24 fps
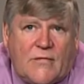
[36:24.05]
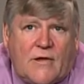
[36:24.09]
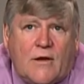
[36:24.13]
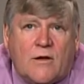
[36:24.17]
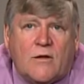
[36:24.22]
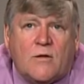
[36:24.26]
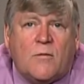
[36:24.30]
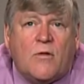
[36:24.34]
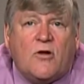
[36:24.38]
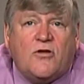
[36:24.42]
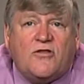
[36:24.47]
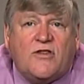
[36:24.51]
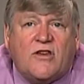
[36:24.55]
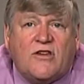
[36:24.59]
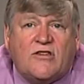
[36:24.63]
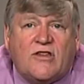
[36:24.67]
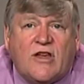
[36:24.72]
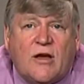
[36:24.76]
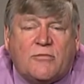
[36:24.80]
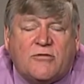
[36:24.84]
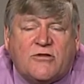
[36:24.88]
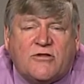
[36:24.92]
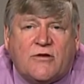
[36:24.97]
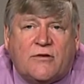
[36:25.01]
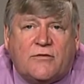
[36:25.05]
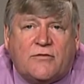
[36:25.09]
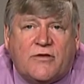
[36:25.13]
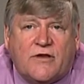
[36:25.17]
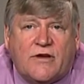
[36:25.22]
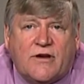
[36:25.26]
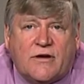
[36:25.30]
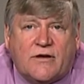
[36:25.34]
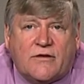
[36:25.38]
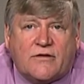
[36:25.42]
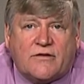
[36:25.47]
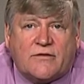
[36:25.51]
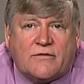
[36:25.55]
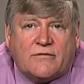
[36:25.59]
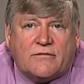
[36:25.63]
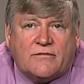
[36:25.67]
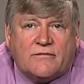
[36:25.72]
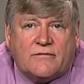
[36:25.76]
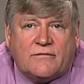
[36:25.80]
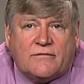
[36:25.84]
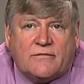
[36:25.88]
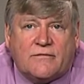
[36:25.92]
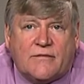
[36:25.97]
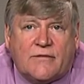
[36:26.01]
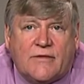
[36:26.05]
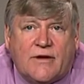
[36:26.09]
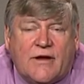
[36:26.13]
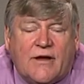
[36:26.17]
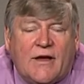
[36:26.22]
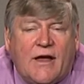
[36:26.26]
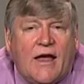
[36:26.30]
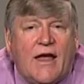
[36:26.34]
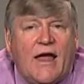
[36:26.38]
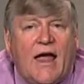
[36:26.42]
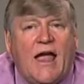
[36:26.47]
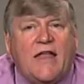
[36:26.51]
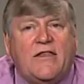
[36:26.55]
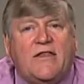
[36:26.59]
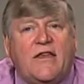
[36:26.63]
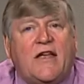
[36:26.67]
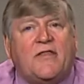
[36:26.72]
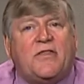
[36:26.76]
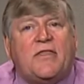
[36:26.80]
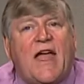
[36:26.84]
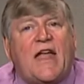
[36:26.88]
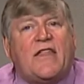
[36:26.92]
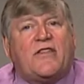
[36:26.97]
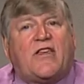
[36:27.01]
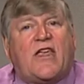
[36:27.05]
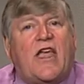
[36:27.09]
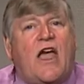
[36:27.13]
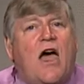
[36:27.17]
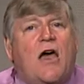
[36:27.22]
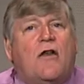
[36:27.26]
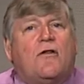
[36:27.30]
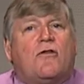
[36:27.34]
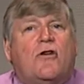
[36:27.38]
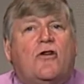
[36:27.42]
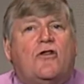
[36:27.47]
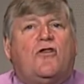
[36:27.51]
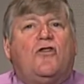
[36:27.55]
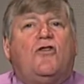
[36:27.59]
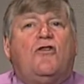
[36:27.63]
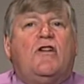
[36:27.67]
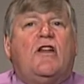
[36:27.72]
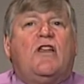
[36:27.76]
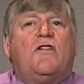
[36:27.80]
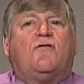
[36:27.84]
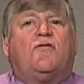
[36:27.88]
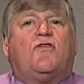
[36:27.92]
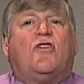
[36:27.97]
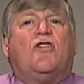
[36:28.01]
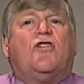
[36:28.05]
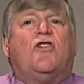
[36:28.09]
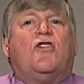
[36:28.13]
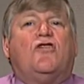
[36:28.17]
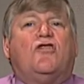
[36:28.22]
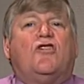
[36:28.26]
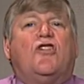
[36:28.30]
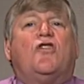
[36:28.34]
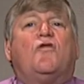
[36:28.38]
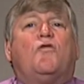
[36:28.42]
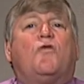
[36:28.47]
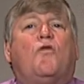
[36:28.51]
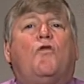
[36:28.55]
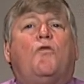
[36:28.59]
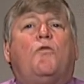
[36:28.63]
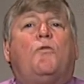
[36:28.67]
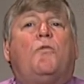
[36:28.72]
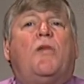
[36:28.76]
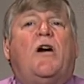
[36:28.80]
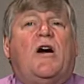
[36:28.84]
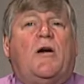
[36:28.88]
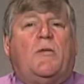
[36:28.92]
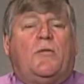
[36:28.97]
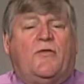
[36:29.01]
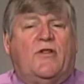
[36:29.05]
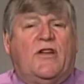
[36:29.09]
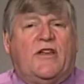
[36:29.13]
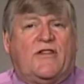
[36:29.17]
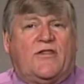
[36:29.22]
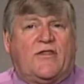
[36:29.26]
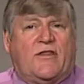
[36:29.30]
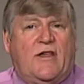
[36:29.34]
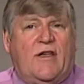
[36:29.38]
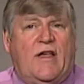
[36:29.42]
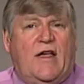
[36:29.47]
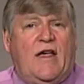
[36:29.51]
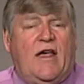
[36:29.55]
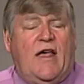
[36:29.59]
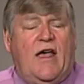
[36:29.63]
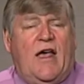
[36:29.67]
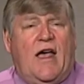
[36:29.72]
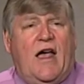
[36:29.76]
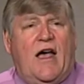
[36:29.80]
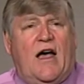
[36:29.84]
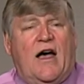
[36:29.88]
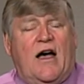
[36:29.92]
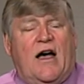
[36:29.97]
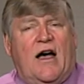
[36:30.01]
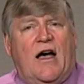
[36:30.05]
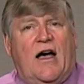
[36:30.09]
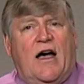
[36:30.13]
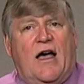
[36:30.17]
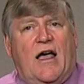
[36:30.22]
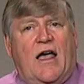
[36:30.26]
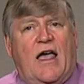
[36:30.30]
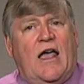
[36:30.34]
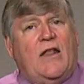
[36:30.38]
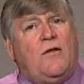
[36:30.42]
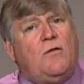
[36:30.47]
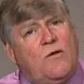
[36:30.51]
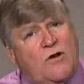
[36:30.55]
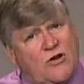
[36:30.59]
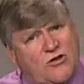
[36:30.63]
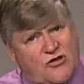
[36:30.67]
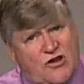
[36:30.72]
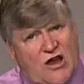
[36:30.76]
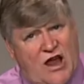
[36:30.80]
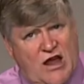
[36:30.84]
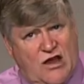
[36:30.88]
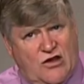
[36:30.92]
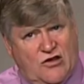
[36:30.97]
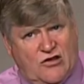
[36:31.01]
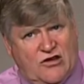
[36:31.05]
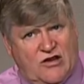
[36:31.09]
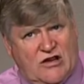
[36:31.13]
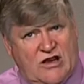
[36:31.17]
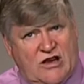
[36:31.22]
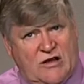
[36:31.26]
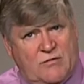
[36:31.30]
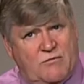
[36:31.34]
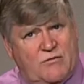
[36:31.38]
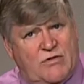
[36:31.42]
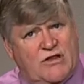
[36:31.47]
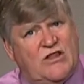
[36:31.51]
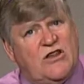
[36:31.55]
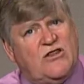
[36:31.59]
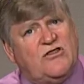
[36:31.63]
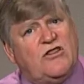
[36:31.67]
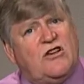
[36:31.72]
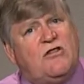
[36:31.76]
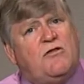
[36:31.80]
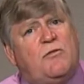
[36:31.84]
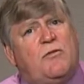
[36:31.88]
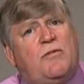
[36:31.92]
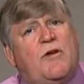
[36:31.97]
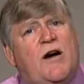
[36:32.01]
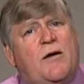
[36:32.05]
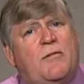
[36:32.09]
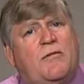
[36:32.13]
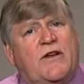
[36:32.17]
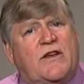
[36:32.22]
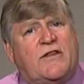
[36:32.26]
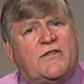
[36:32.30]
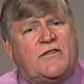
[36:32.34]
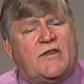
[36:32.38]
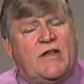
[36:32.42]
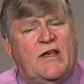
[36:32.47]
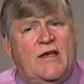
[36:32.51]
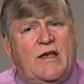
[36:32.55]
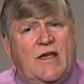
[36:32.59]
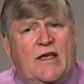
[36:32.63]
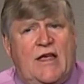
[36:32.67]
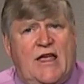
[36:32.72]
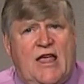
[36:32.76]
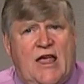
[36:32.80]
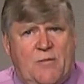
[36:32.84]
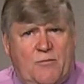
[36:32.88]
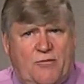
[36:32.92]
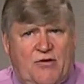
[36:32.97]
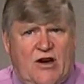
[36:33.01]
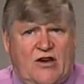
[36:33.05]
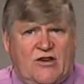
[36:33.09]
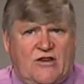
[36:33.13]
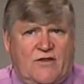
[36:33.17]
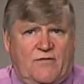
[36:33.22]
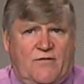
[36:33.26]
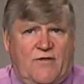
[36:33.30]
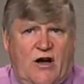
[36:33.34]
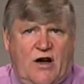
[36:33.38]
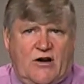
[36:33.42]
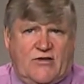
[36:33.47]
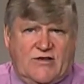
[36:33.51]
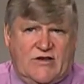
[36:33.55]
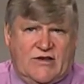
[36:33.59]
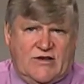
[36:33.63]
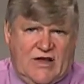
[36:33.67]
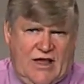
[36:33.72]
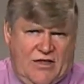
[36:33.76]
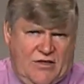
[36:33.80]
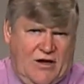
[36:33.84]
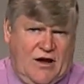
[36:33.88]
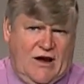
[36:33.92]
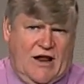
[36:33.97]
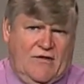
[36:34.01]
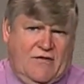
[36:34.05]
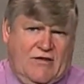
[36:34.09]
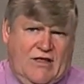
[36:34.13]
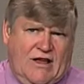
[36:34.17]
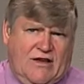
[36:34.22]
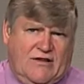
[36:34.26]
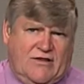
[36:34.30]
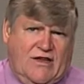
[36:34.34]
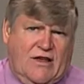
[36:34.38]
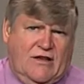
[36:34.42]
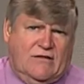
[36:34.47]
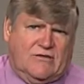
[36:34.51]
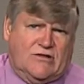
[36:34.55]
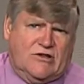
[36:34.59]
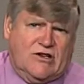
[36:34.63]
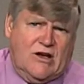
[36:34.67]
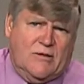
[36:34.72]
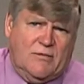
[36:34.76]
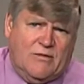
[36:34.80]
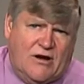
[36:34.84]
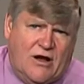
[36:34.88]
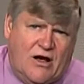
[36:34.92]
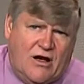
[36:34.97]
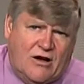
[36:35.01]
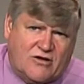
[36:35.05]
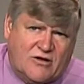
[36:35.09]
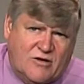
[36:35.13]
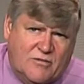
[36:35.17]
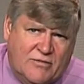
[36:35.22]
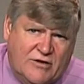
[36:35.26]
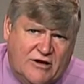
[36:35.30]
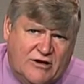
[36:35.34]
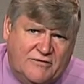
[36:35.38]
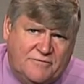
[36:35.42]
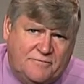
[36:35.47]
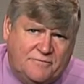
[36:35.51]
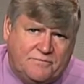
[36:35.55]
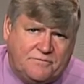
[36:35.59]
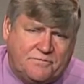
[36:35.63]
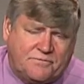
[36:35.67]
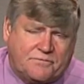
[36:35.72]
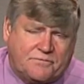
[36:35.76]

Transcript: The most exceptional things. And yet, that's counterintuitive to the general public's, uh, and we're changing it, but the general public's impression of auction is I thought everything sold cheap at auction, Bill.